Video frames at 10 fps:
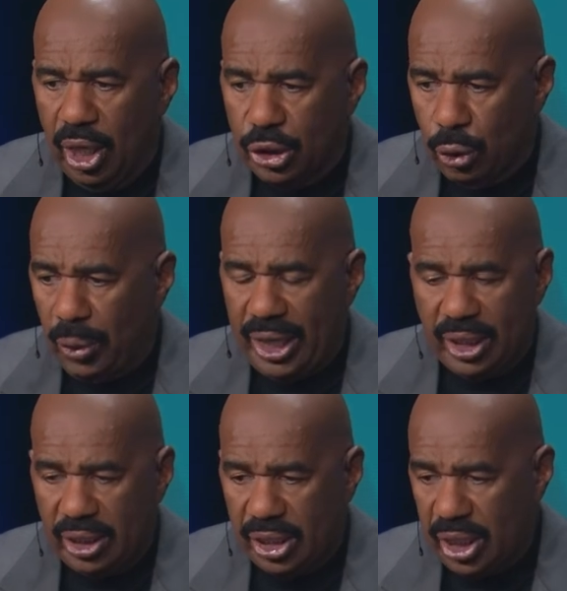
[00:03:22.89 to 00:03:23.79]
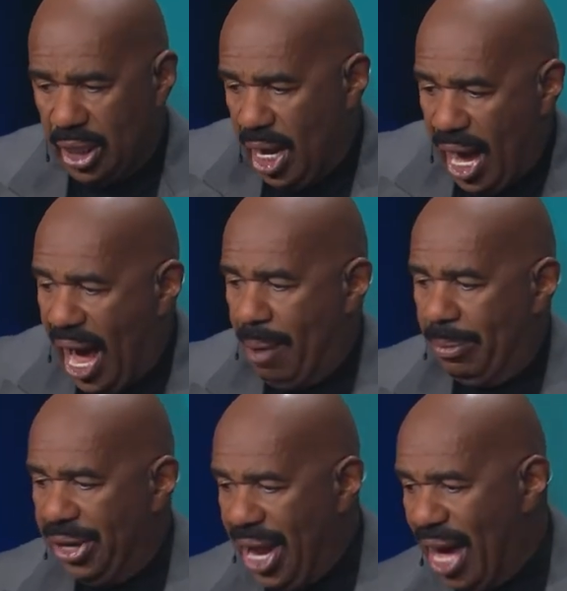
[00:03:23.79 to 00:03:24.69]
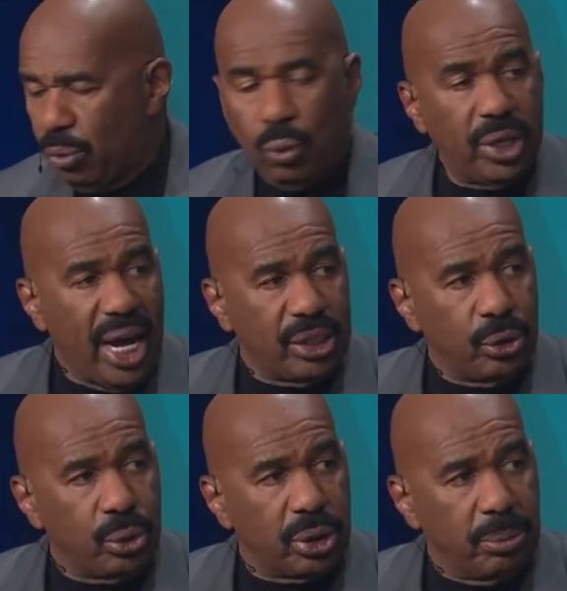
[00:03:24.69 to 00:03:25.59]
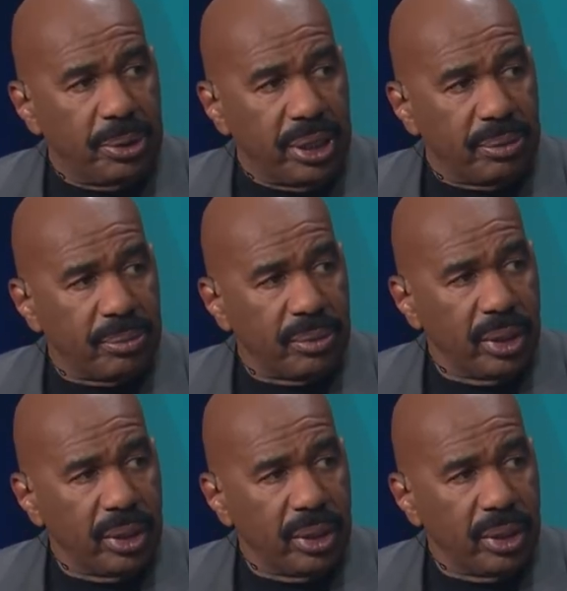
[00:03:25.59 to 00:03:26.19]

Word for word: so they can see I'm not what I used to be. Yeah.